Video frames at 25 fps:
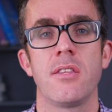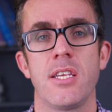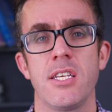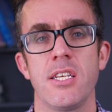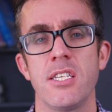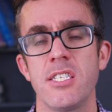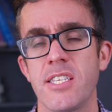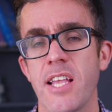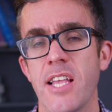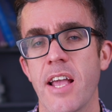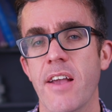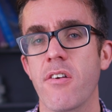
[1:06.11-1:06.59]

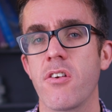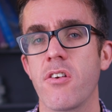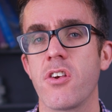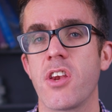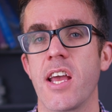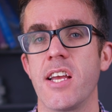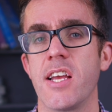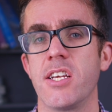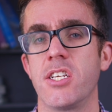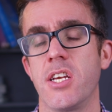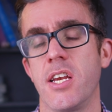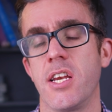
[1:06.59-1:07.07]
This
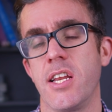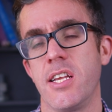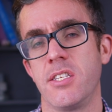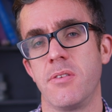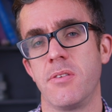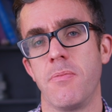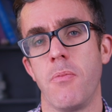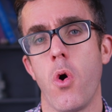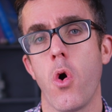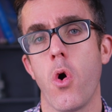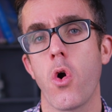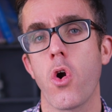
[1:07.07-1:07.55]
degradation is
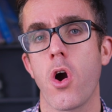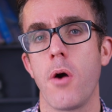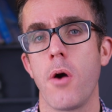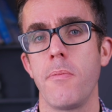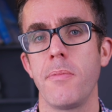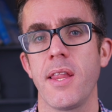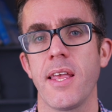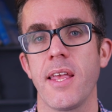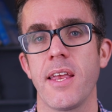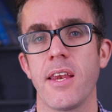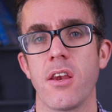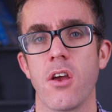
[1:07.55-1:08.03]
more
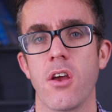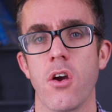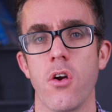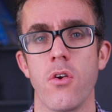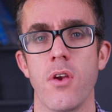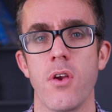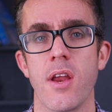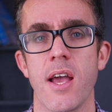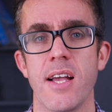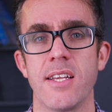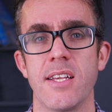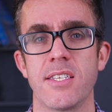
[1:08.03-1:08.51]
commonly
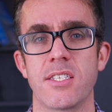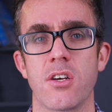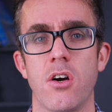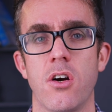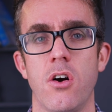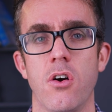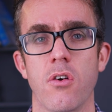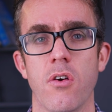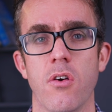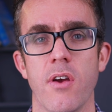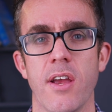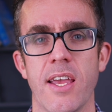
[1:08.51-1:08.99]
known as
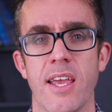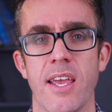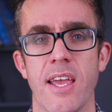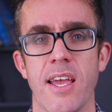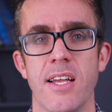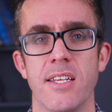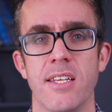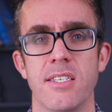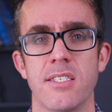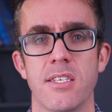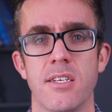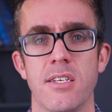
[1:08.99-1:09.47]
concrete
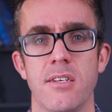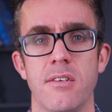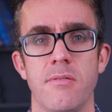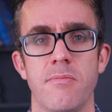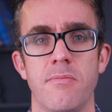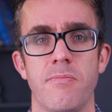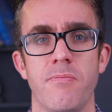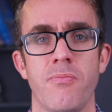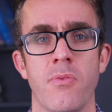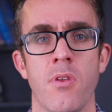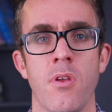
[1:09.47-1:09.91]
cancer.